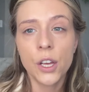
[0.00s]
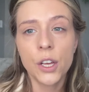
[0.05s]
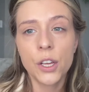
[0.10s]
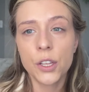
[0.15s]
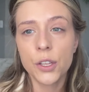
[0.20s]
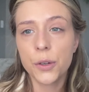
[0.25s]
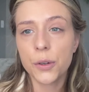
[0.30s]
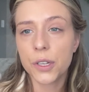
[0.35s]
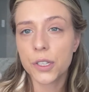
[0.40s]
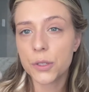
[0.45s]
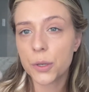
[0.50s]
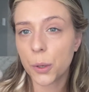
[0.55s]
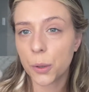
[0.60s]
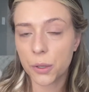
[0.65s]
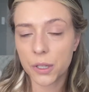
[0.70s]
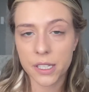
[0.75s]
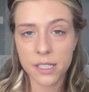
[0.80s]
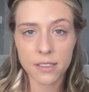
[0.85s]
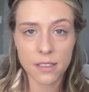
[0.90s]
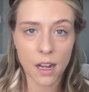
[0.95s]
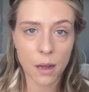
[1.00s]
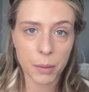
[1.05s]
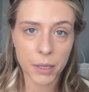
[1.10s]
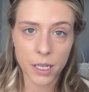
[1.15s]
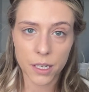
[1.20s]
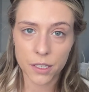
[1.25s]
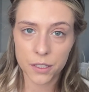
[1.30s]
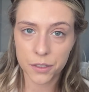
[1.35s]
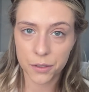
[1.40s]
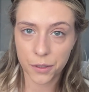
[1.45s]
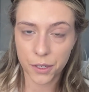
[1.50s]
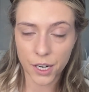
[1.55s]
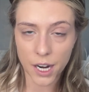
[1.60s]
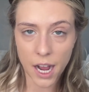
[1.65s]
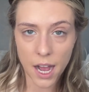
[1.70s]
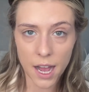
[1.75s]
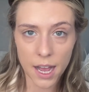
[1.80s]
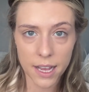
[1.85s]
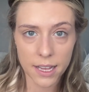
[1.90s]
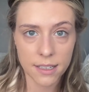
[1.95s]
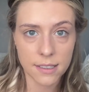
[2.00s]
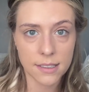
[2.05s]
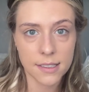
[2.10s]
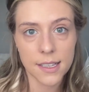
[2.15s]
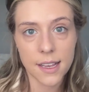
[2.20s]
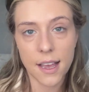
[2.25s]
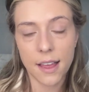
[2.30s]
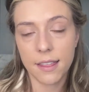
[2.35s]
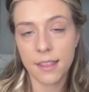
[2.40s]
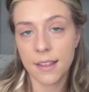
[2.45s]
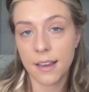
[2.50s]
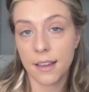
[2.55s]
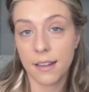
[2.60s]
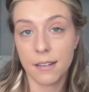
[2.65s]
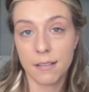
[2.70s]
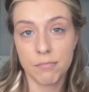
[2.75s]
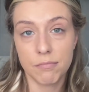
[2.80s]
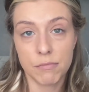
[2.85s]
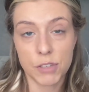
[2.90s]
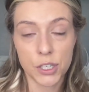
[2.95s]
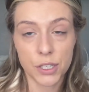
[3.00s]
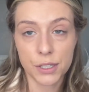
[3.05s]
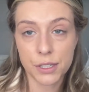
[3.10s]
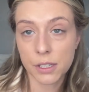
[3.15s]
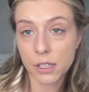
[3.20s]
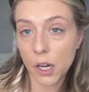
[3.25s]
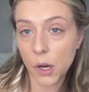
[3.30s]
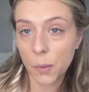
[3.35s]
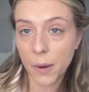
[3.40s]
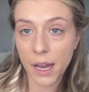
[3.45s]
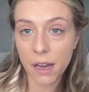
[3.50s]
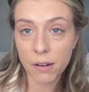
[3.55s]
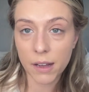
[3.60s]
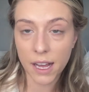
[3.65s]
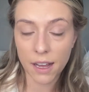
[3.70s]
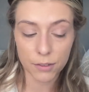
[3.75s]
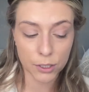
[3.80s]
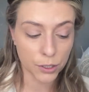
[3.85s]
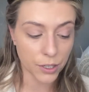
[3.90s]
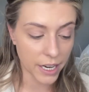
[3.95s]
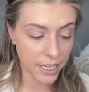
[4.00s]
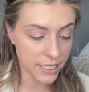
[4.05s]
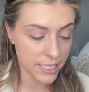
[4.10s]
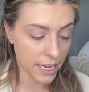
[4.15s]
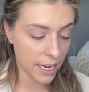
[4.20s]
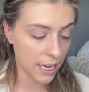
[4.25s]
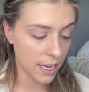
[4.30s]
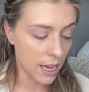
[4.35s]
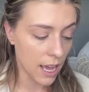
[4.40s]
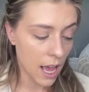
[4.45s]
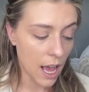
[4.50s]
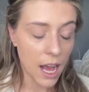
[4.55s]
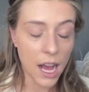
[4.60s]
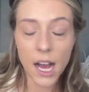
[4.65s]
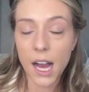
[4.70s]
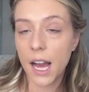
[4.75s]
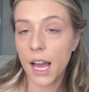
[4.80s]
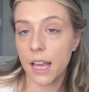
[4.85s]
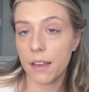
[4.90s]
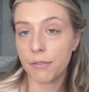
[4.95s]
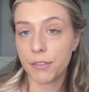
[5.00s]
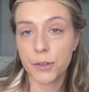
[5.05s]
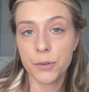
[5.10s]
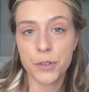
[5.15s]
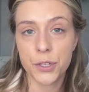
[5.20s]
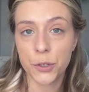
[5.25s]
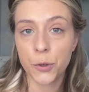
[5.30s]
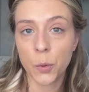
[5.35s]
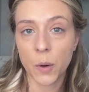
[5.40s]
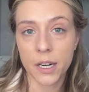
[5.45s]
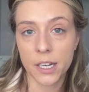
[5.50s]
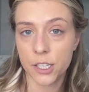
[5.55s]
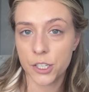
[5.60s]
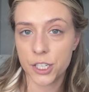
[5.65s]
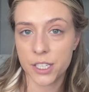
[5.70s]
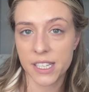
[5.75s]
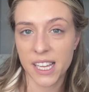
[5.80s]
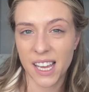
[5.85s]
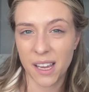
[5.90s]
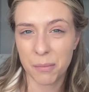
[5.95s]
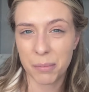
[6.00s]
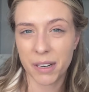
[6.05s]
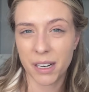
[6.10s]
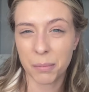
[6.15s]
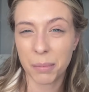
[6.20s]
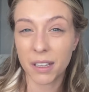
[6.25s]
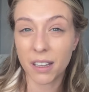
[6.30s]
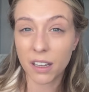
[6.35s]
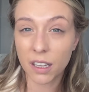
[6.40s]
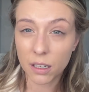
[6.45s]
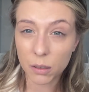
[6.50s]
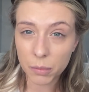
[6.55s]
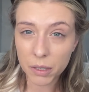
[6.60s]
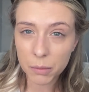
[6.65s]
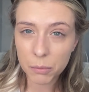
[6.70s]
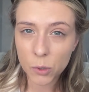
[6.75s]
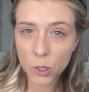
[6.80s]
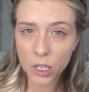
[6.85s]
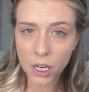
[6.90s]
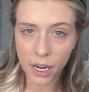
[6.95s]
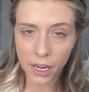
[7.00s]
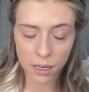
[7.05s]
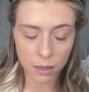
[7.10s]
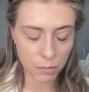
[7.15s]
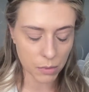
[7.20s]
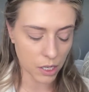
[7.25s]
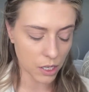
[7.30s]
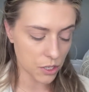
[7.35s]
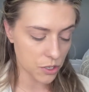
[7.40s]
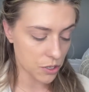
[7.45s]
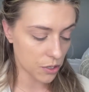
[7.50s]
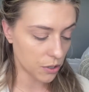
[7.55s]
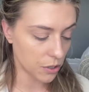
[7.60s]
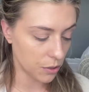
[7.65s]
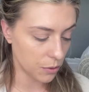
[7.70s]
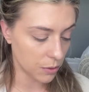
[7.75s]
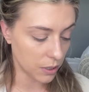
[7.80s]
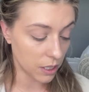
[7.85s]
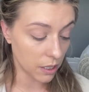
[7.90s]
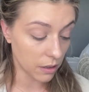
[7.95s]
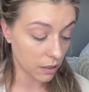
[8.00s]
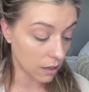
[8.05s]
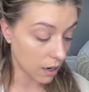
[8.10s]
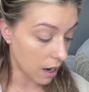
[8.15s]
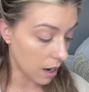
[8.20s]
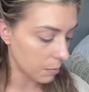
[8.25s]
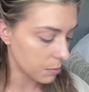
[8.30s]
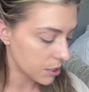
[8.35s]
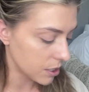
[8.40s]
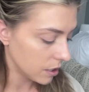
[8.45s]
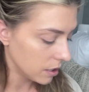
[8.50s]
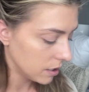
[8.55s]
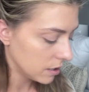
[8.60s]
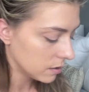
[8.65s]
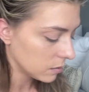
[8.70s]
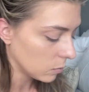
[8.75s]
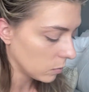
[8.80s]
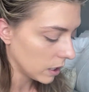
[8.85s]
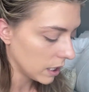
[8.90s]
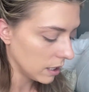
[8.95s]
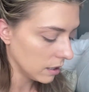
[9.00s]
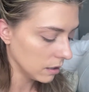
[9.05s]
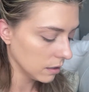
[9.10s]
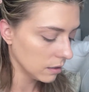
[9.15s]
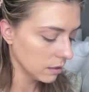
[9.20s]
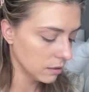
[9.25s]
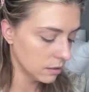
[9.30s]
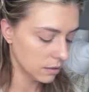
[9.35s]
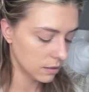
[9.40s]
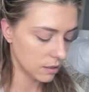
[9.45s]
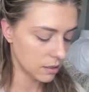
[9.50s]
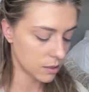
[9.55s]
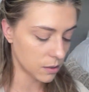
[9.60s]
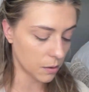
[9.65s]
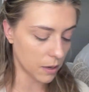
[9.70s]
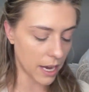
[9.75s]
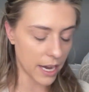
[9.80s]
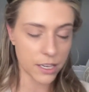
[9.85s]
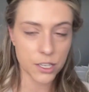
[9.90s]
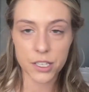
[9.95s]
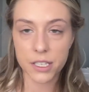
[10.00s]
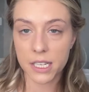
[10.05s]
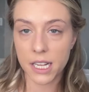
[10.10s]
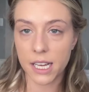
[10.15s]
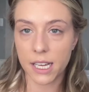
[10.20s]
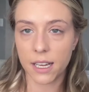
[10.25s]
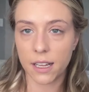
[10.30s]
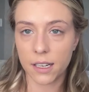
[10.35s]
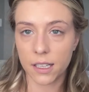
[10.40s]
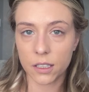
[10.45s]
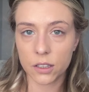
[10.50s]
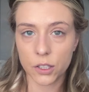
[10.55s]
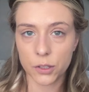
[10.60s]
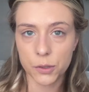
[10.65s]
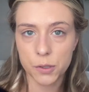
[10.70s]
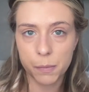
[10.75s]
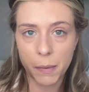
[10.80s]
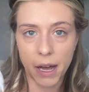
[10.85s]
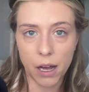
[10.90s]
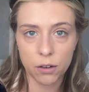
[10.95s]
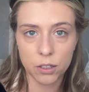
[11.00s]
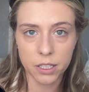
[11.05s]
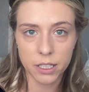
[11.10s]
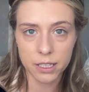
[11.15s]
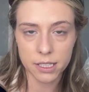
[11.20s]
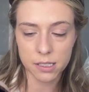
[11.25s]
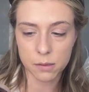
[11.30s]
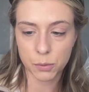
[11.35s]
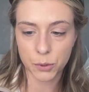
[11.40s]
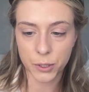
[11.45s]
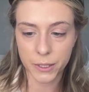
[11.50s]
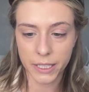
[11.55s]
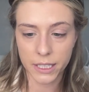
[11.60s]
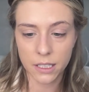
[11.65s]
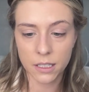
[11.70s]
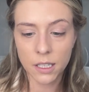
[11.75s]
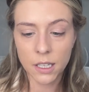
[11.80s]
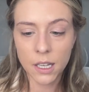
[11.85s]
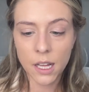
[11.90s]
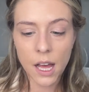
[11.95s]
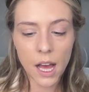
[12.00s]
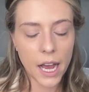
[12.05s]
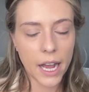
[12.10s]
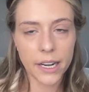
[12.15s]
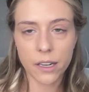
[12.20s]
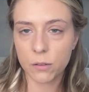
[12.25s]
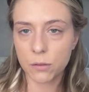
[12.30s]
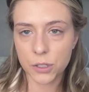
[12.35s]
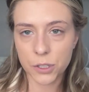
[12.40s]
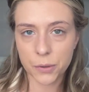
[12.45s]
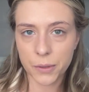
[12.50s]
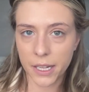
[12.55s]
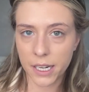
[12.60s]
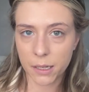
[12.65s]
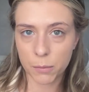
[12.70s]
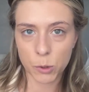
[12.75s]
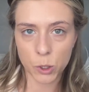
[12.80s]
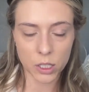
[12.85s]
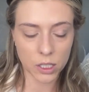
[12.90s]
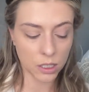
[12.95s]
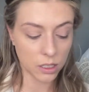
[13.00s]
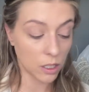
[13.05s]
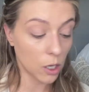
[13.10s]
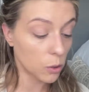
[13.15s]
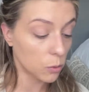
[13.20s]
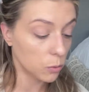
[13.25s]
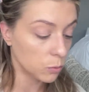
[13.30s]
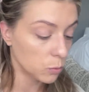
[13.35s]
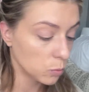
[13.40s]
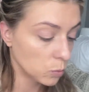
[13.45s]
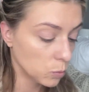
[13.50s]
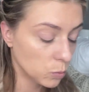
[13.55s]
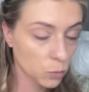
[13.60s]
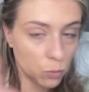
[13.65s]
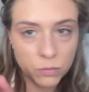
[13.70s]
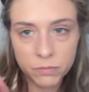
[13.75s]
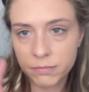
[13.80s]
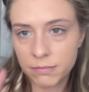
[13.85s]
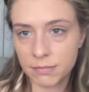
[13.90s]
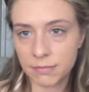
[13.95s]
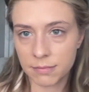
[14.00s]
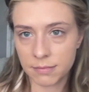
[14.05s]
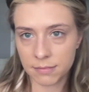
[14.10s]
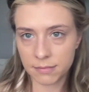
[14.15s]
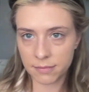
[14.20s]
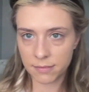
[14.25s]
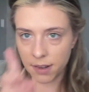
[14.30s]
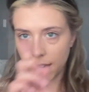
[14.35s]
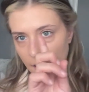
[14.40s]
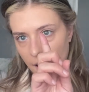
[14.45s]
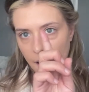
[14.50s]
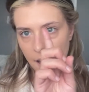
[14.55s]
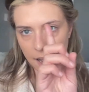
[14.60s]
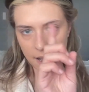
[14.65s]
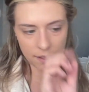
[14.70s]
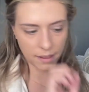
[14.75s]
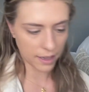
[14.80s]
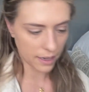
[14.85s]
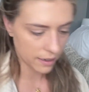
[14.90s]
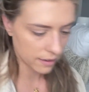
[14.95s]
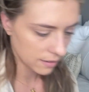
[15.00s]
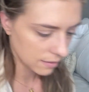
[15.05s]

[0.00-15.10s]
You can totally stop here, do your eyes, and then just go out, have a great day. If you do wanna just amp it up a little bit more, I am gonna show you another option as well. So I just take any loose powder at this point. I don't do any more, oh, I lied.